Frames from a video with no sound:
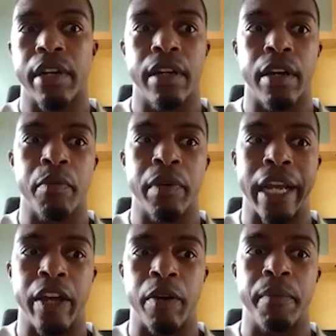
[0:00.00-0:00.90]
right? I want to
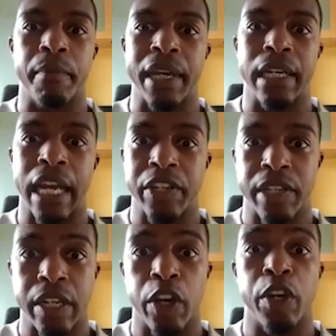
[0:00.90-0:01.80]
help men
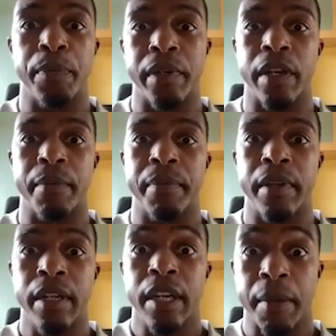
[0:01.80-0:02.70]
actually open up
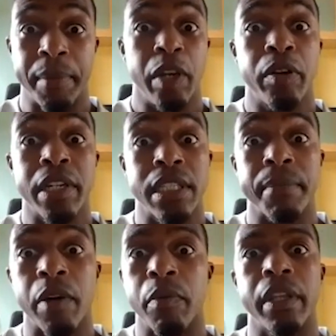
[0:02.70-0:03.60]
and be honest
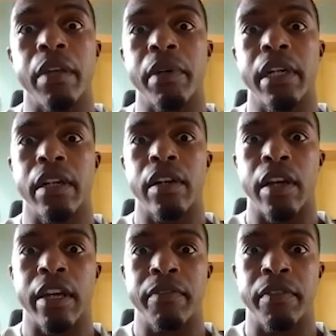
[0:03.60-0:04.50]
about what they want in
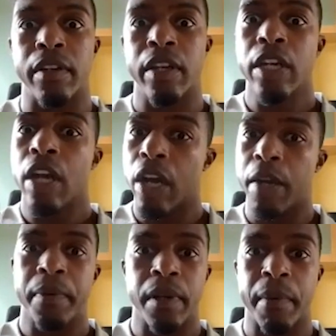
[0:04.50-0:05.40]
life and
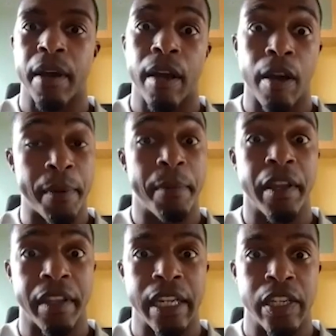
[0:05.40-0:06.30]
open up
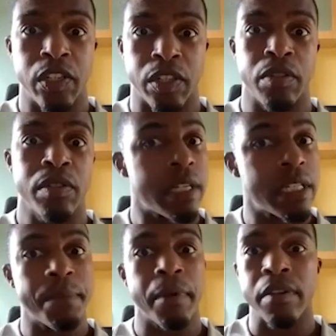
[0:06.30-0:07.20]
about their issues,
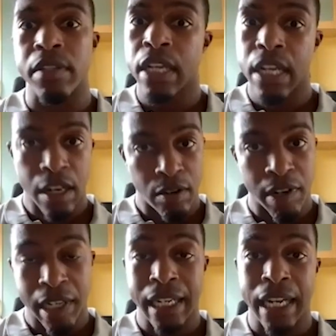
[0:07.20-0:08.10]
expose,
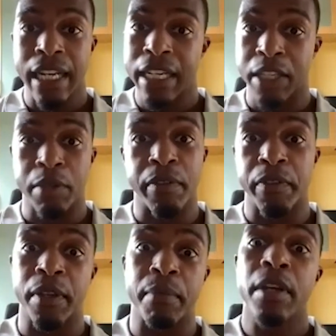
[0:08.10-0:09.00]
eradicate, deal
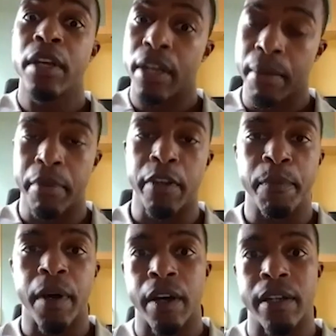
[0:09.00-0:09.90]
with them and
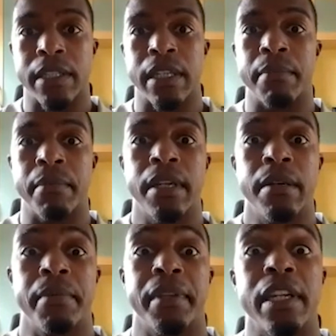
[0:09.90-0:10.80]
move past them.
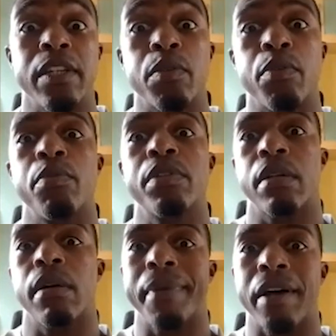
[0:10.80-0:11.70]
But then it's
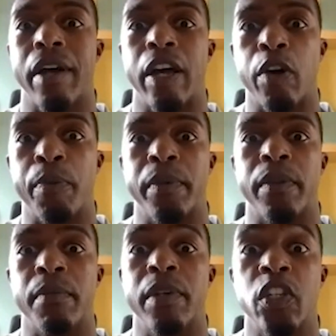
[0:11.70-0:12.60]
also about helping
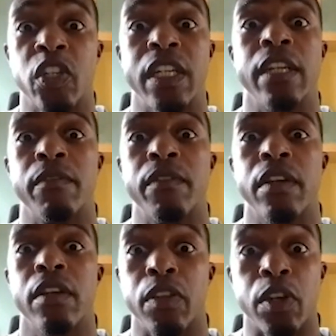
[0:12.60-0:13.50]
them achieve
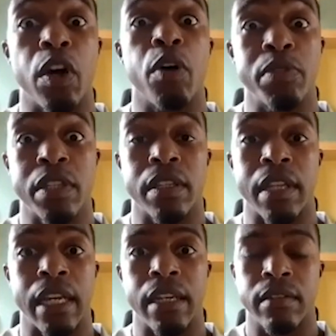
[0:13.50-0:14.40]
the goals that
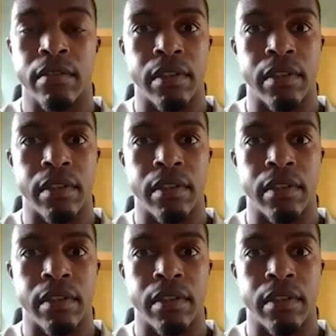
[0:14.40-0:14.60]
they